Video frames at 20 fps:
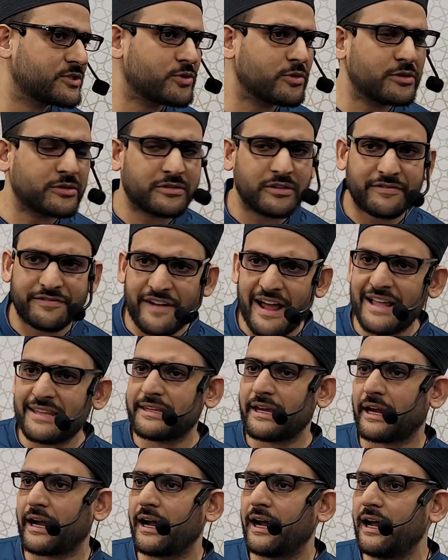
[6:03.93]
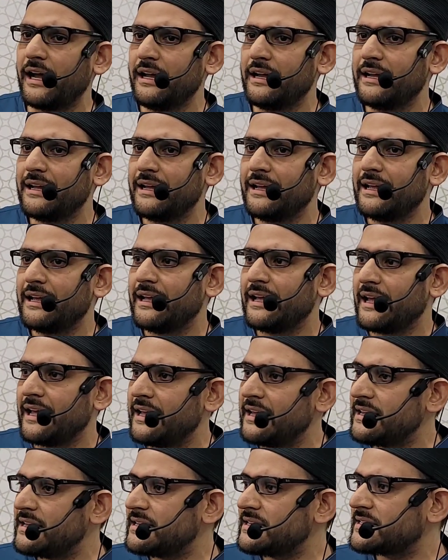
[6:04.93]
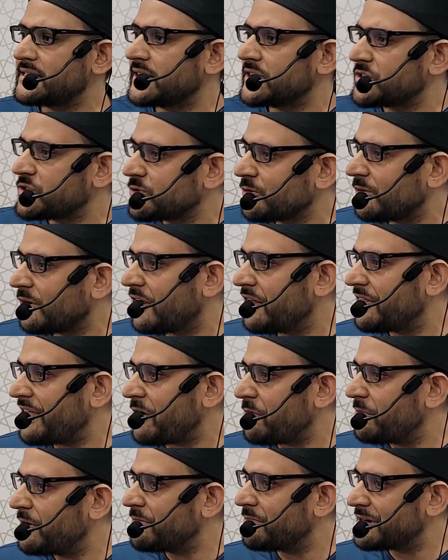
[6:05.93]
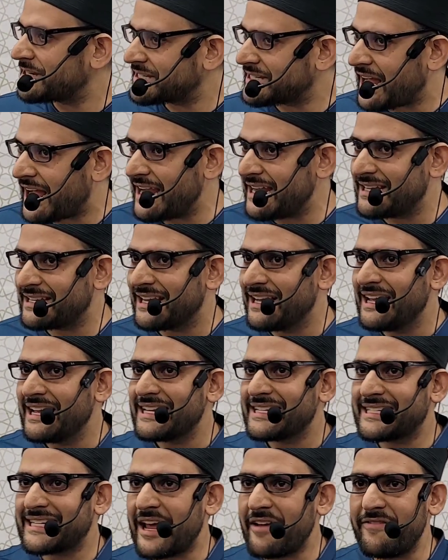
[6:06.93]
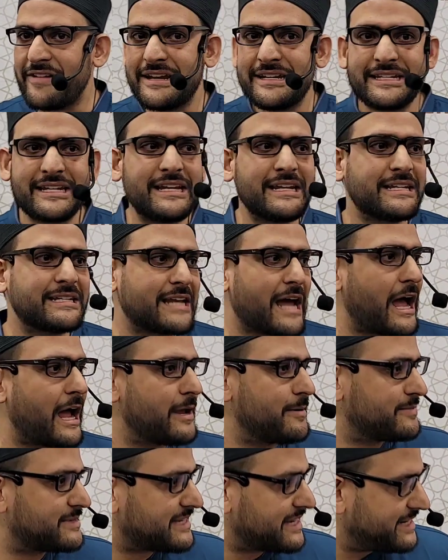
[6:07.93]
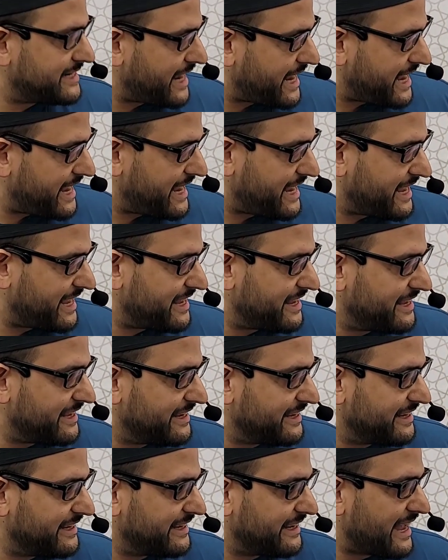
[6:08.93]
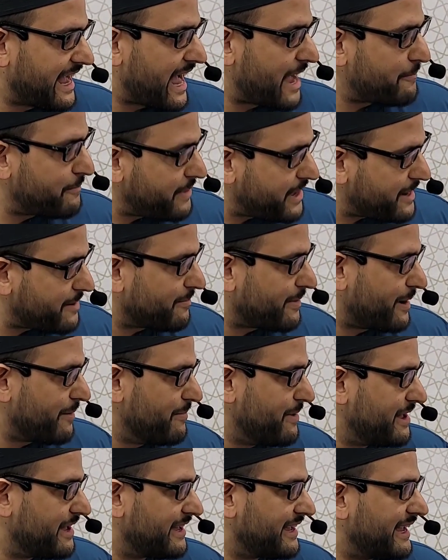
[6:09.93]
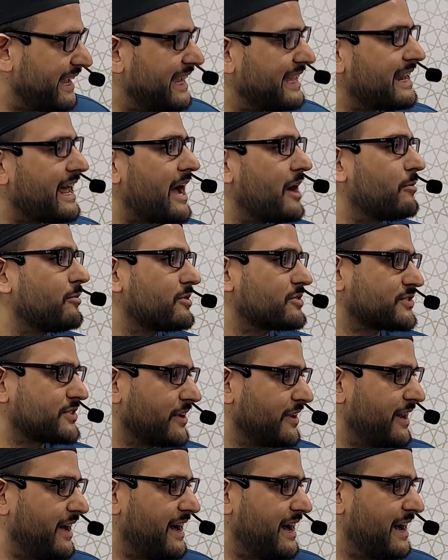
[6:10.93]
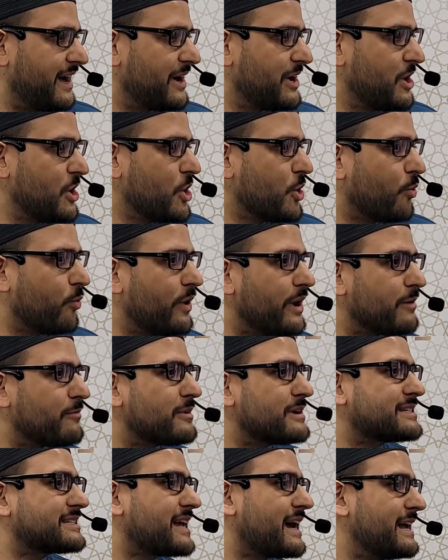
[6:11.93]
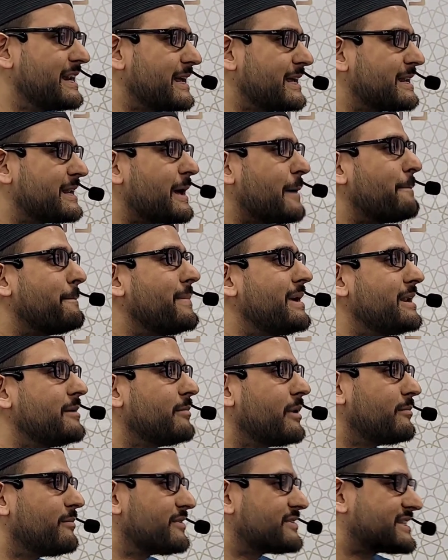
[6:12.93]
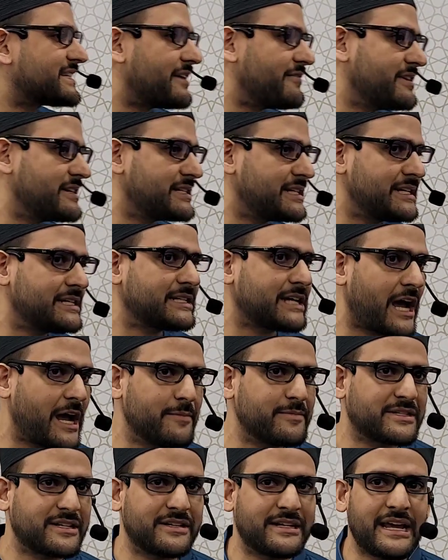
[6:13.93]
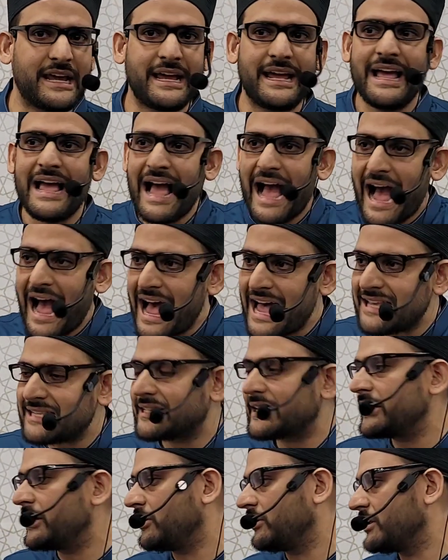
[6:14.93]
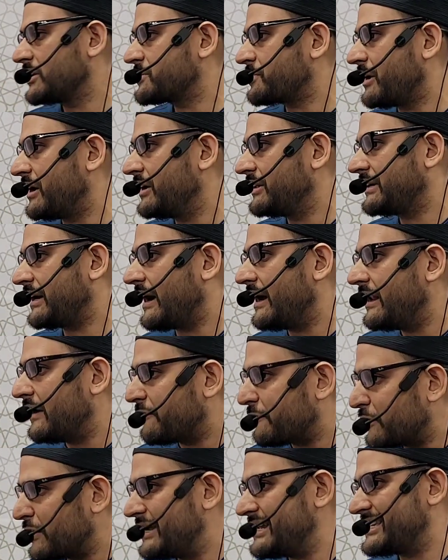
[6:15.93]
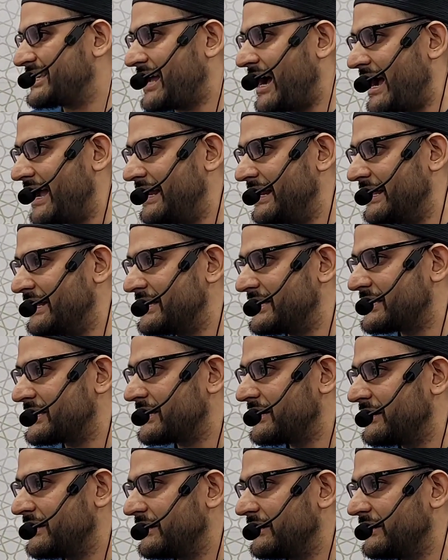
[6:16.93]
Surah Al-Fatihah is the surah that we recite 17 times a day, a minimum, in our salah. We recite it a minimum of 17 times a day, asking Allah subhanahu wa ta'ala for His guidance.